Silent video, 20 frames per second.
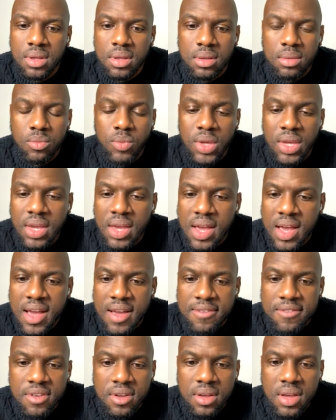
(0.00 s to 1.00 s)
We
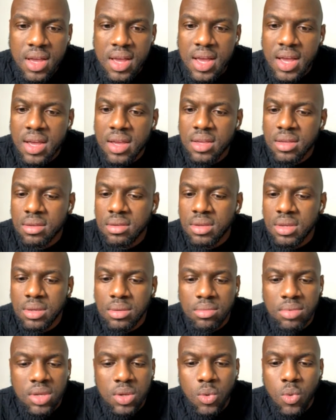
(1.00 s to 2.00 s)
have
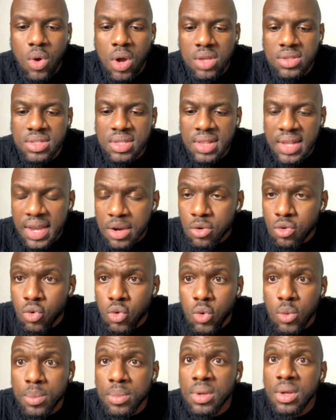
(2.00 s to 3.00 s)
he wants leg
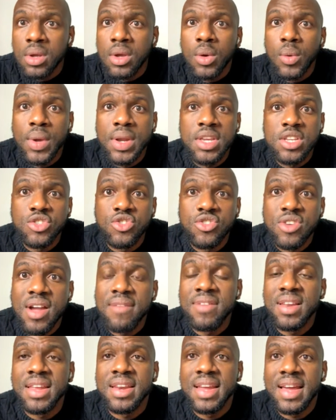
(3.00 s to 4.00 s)
room when he's
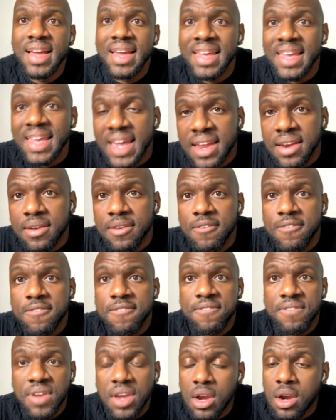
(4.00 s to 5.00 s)
traveling. Again,
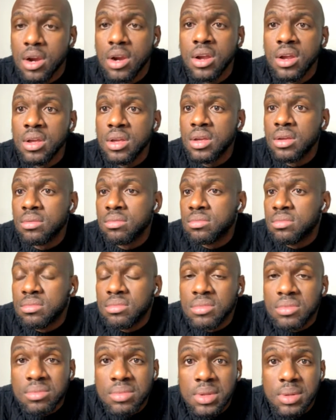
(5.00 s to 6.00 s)
fair.
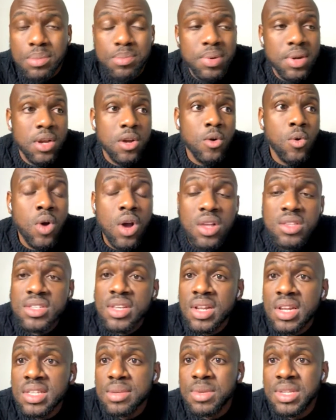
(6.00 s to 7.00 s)
Player wants a
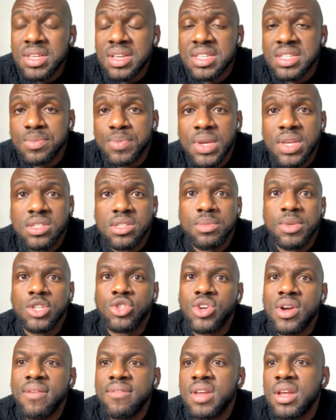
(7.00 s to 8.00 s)
little bit of space to be
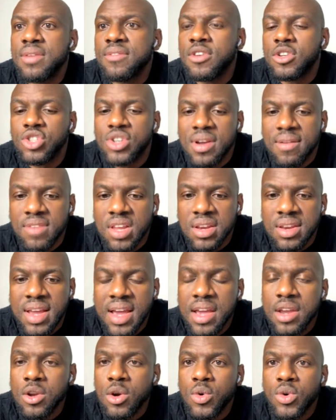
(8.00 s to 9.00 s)
traveling. If you're traveling
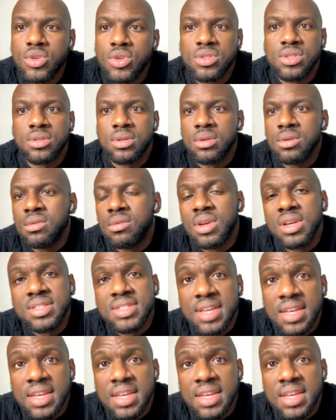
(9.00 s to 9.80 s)
9 hours, it's a